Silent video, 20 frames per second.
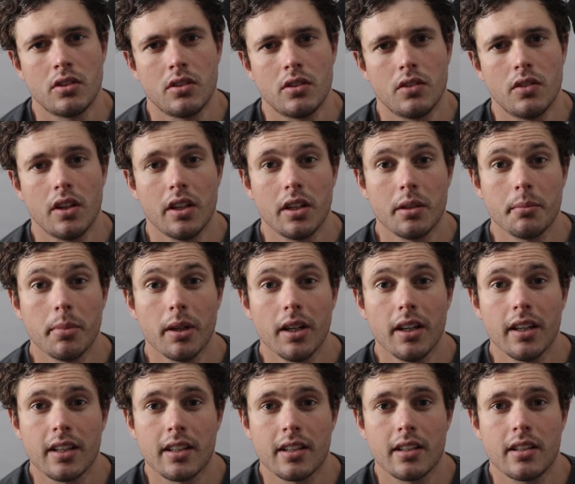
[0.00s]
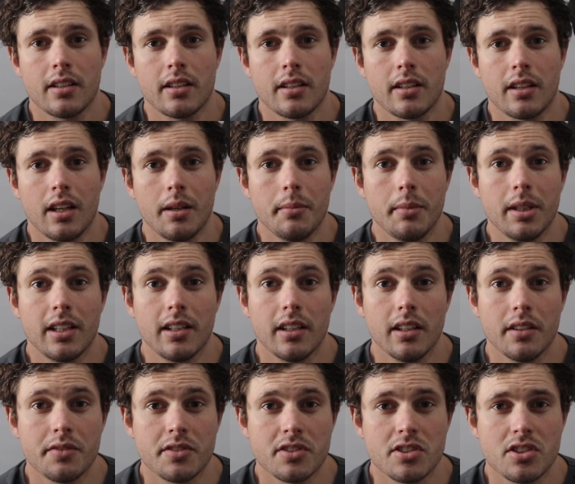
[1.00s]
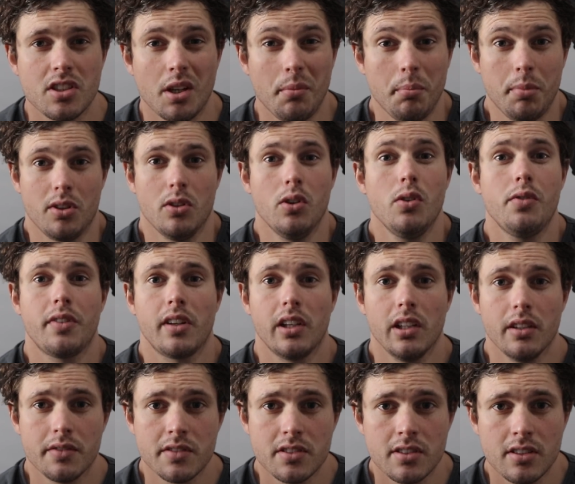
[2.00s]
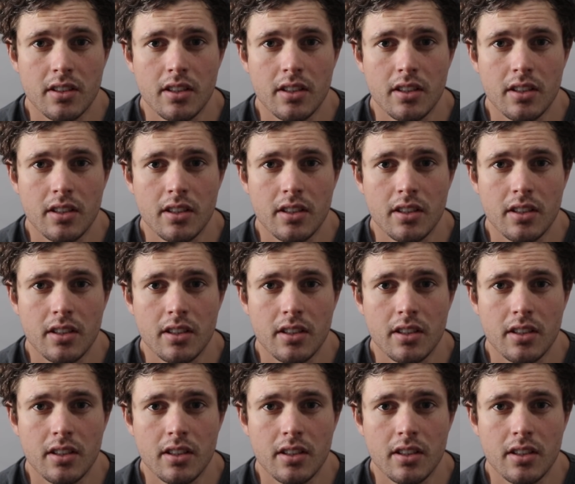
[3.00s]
riding bike, climbing cliffs, jumping off cliffs,